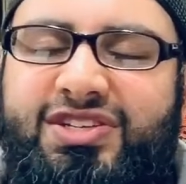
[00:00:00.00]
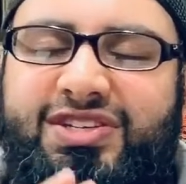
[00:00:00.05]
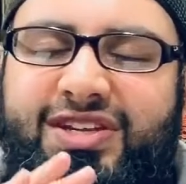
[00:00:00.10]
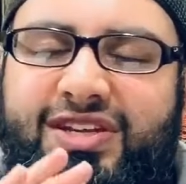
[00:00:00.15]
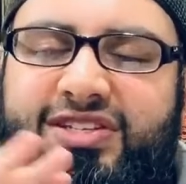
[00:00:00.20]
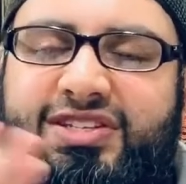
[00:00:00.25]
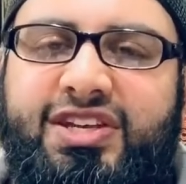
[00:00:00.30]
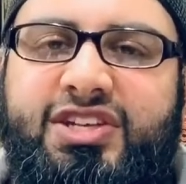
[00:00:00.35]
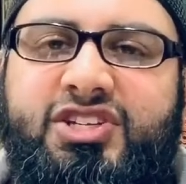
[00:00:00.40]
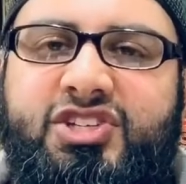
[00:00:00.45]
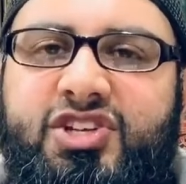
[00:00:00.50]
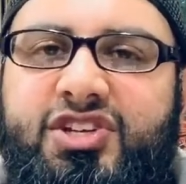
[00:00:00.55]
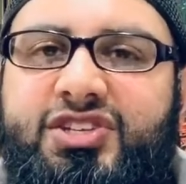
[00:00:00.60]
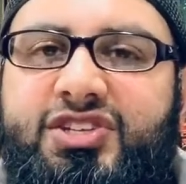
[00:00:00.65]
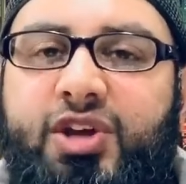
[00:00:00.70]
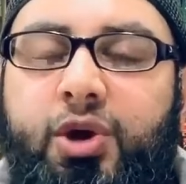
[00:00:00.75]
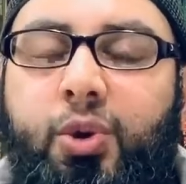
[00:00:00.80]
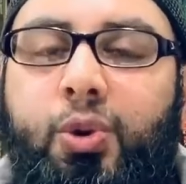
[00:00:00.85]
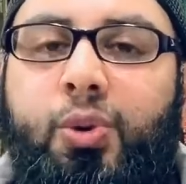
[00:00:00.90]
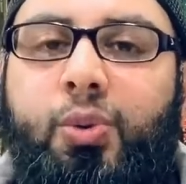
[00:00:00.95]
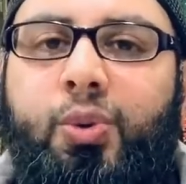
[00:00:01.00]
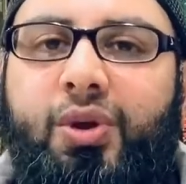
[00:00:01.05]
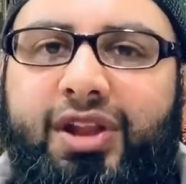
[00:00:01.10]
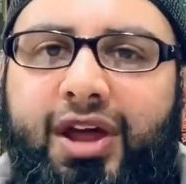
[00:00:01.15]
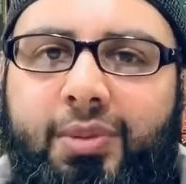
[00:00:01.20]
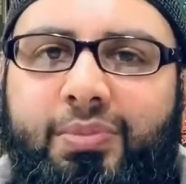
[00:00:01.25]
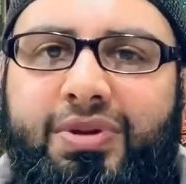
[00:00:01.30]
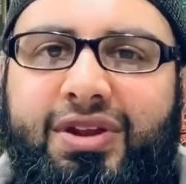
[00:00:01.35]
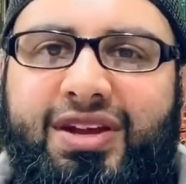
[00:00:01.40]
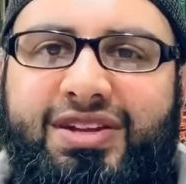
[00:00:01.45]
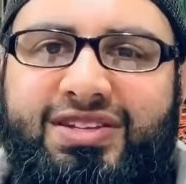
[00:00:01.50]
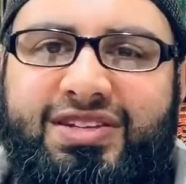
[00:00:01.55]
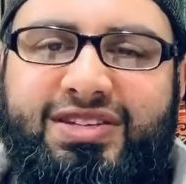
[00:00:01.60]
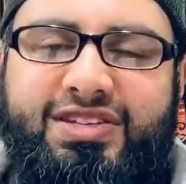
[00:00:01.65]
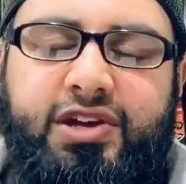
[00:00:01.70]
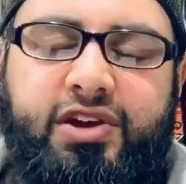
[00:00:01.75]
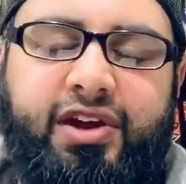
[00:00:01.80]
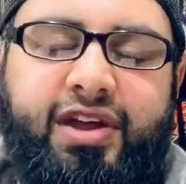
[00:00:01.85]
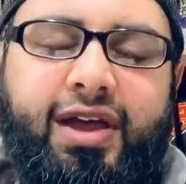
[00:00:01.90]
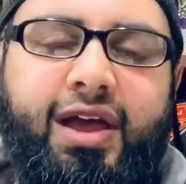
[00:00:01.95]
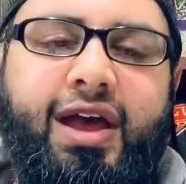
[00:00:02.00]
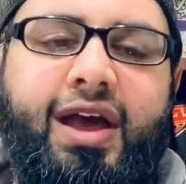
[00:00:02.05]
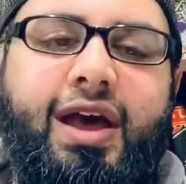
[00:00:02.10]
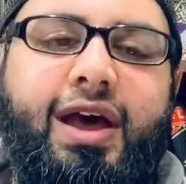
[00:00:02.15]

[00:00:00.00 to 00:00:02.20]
and sajda sahu will not be necessary.